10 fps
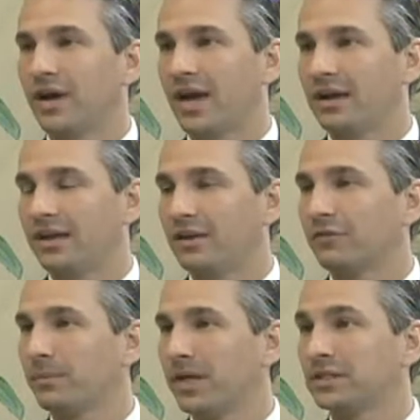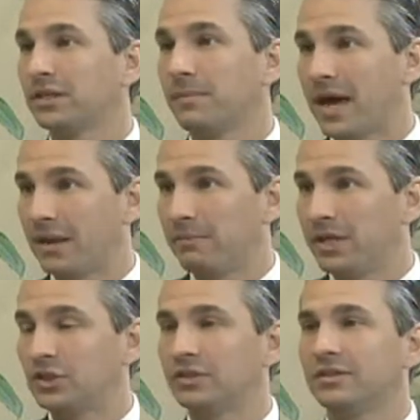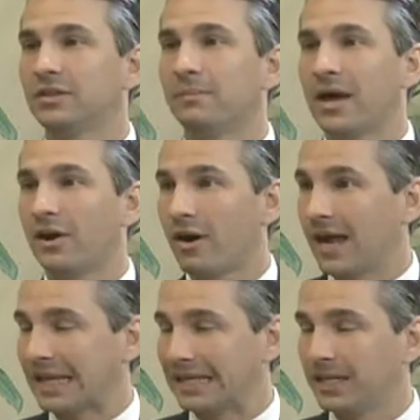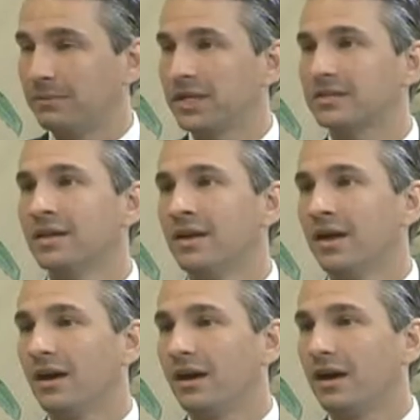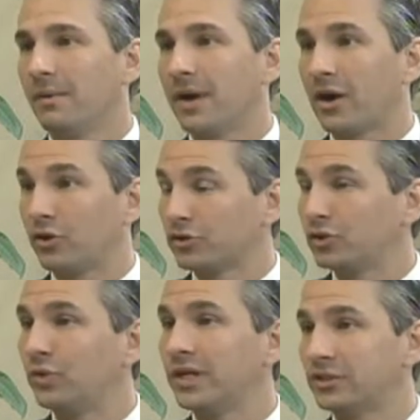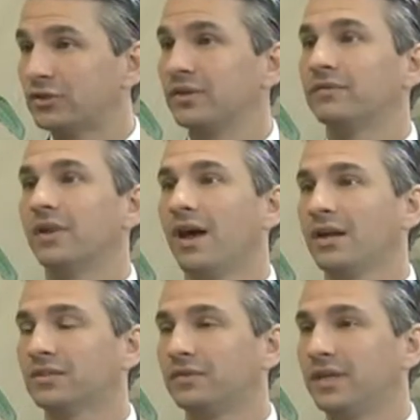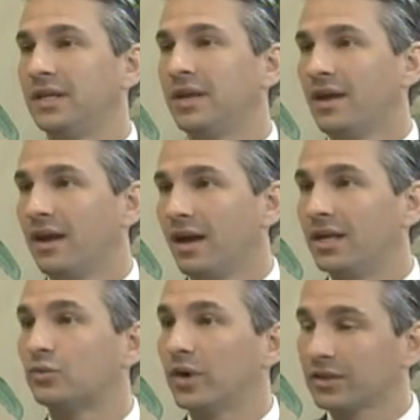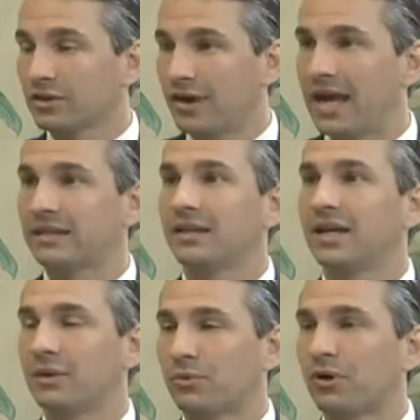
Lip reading: can find information about admissions, about our academics, about our school history and philosophy, as well as our athletic